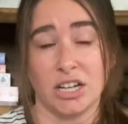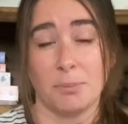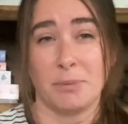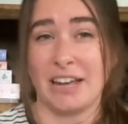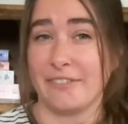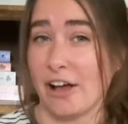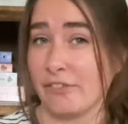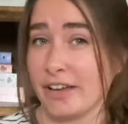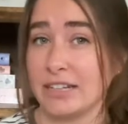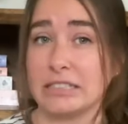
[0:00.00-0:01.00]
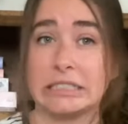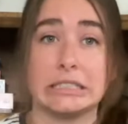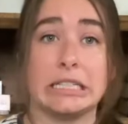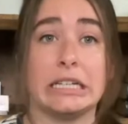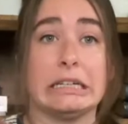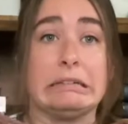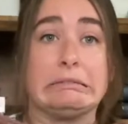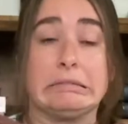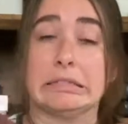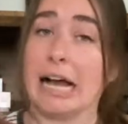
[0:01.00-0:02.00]
Pink Velvet.
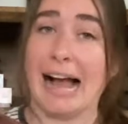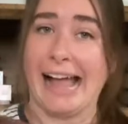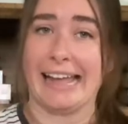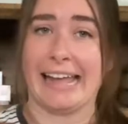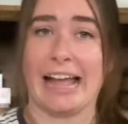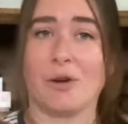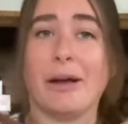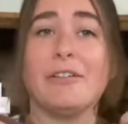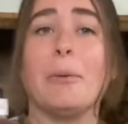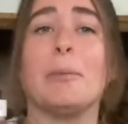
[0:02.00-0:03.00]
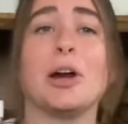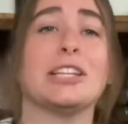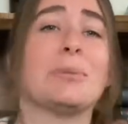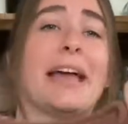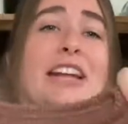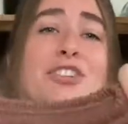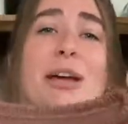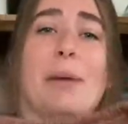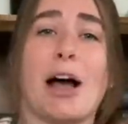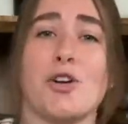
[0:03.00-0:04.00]
I can't quite remember. It's by
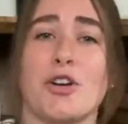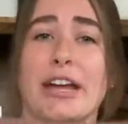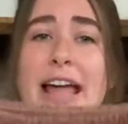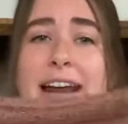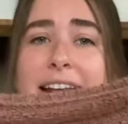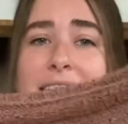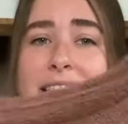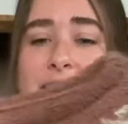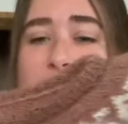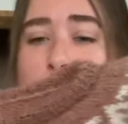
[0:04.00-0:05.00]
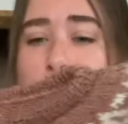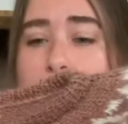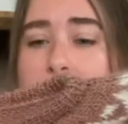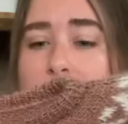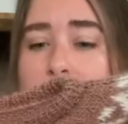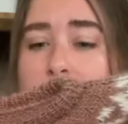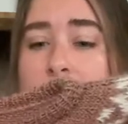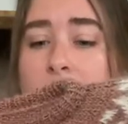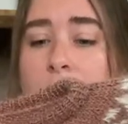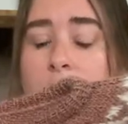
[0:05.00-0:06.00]
Andrea Mallory, and I knit this with
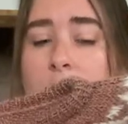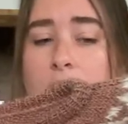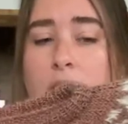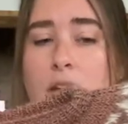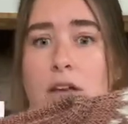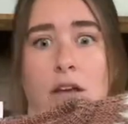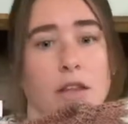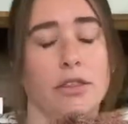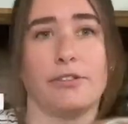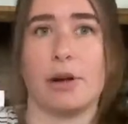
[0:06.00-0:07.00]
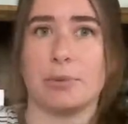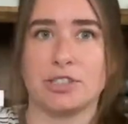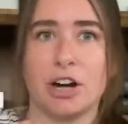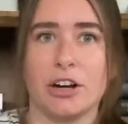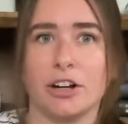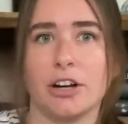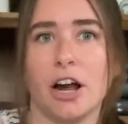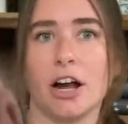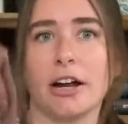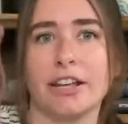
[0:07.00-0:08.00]
the Farmer's Daughter
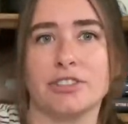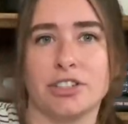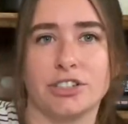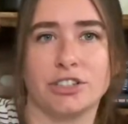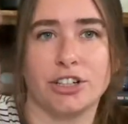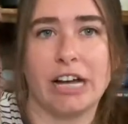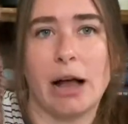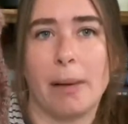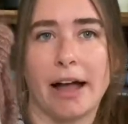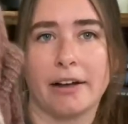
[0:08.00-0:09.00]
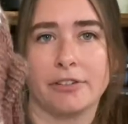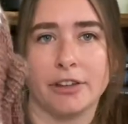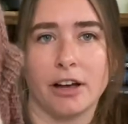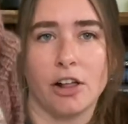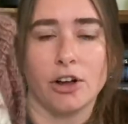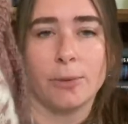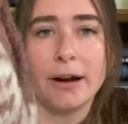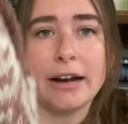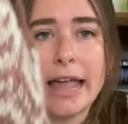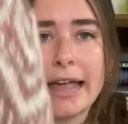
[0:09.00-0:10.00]
yarn. I used her Surrey alpaca for the color
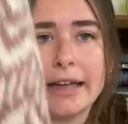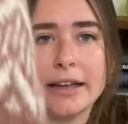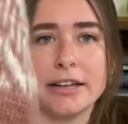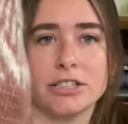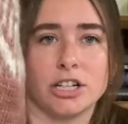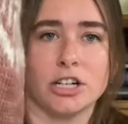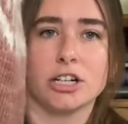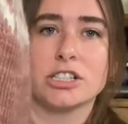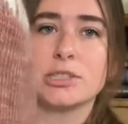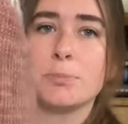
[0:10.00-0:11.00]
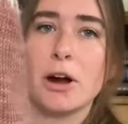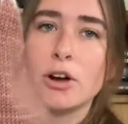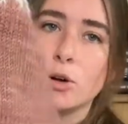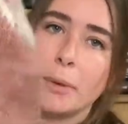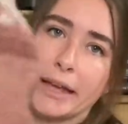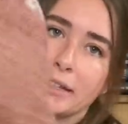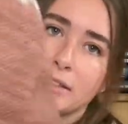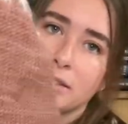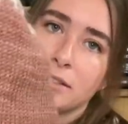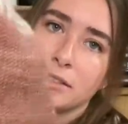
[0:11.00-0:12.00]
work and her sparkle base.